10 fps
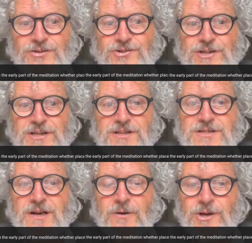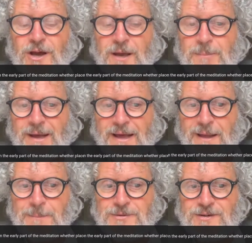Genius loci,
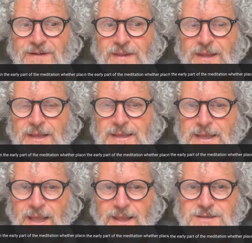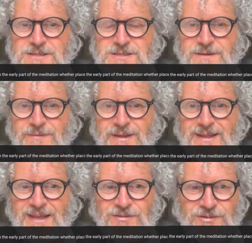perhaps. Yes.
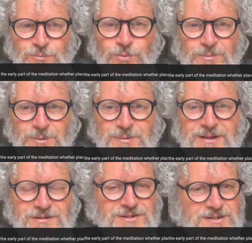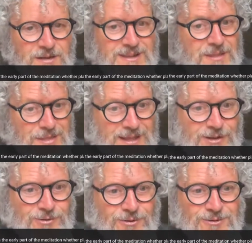
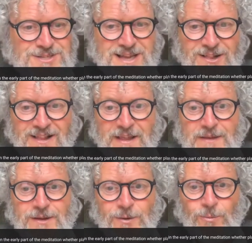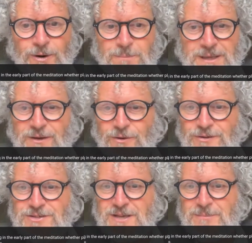Thank you, Zal. You know, what a big
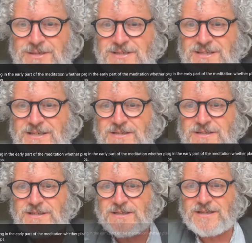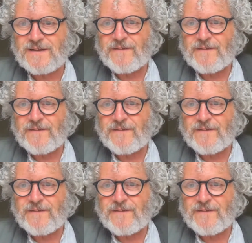concept this is, that